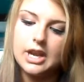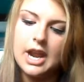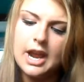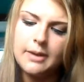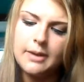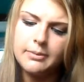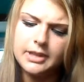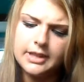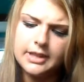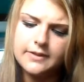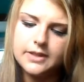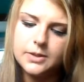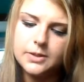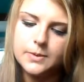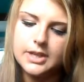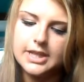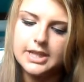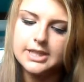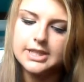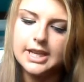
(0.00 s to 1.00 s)
and I believe this
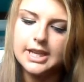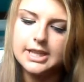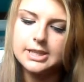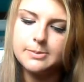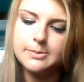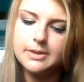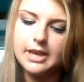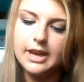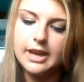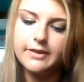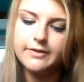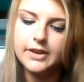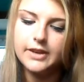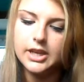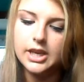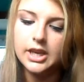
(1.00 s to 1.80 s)
one has an SPF in